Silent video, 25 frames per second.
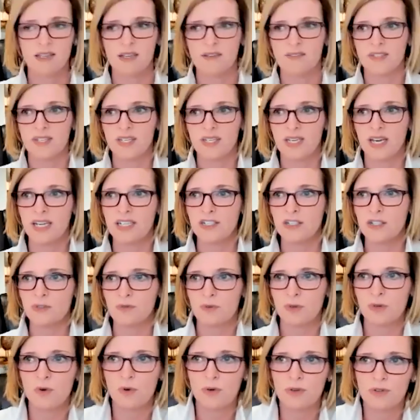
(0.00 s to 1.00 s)
I love it. And I
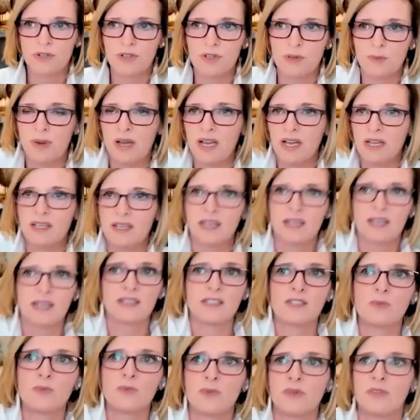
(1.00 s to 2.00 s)
just recorded a
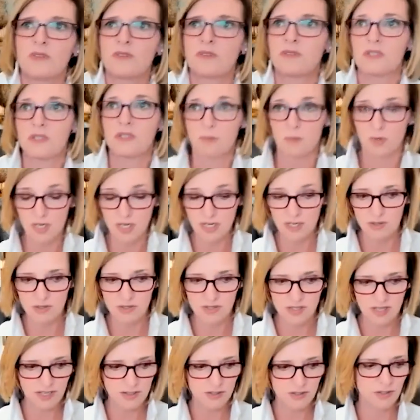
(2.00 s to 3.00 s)
podcast with someone
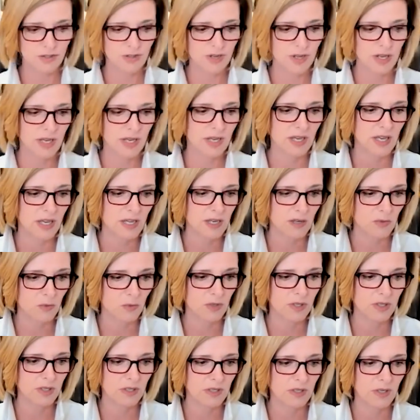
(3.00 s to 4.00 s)
else yesterday and
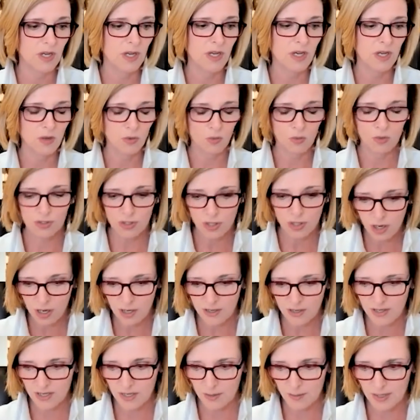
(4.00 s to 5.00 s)
we're
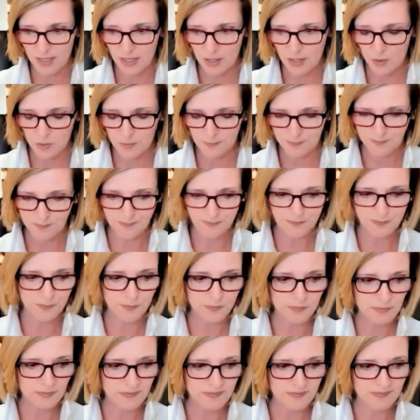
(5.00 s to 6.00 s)
talking about,
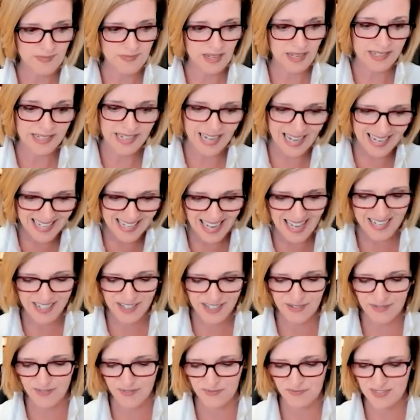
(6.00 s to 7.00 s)
and I
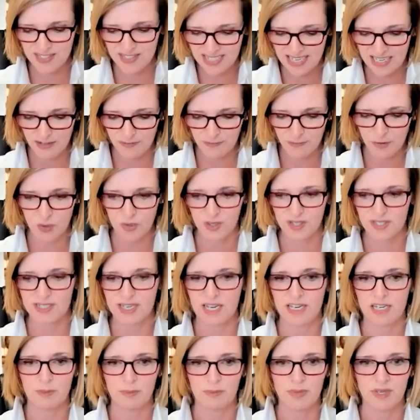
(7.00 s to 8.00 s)
kind of stayed focused
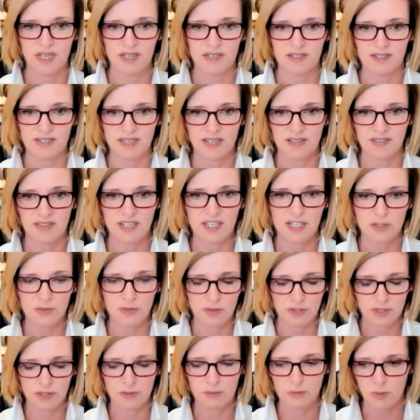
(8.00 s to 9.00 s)
on it because I think it's
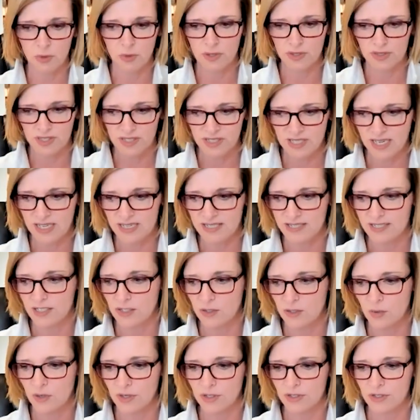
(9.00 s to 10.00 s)
really important. It ties
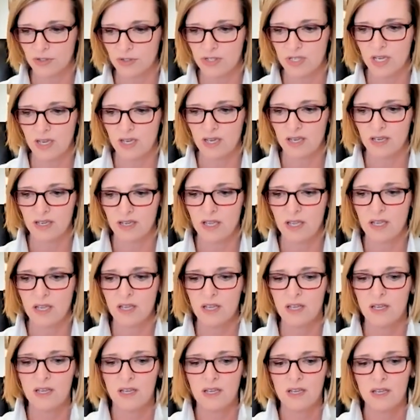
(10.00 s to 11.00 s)
into what you're saying
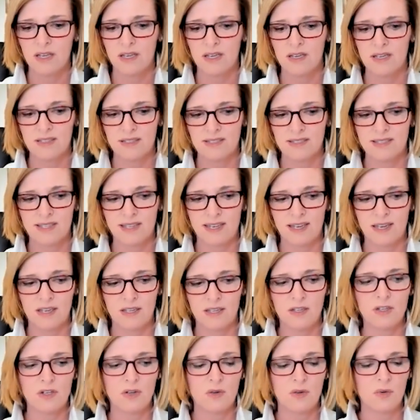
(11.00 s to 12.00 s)
is
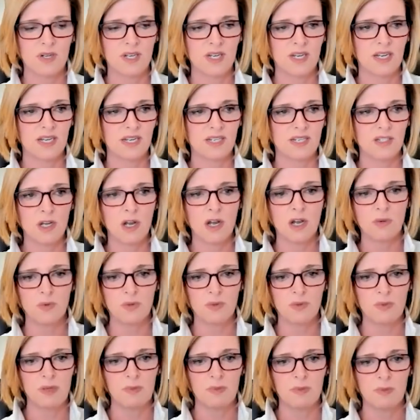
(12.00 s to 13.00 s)
that, you know, when I talk
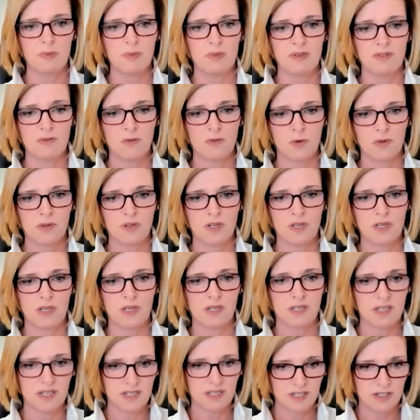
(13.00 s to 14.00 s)
with people before
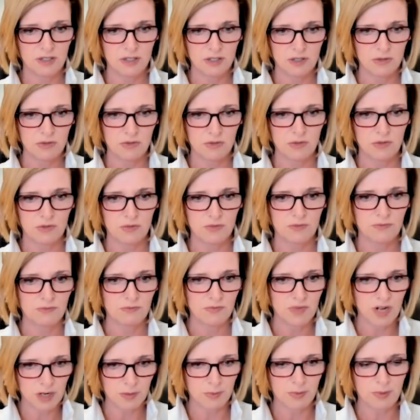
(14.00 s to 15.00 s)
they get into
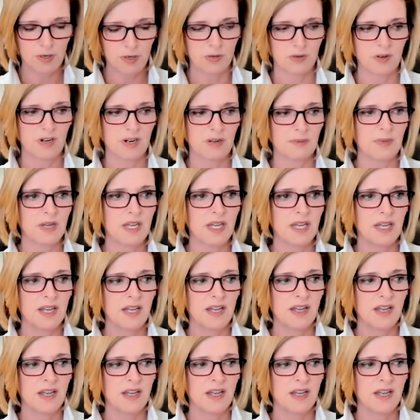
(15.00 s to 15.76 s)
our program,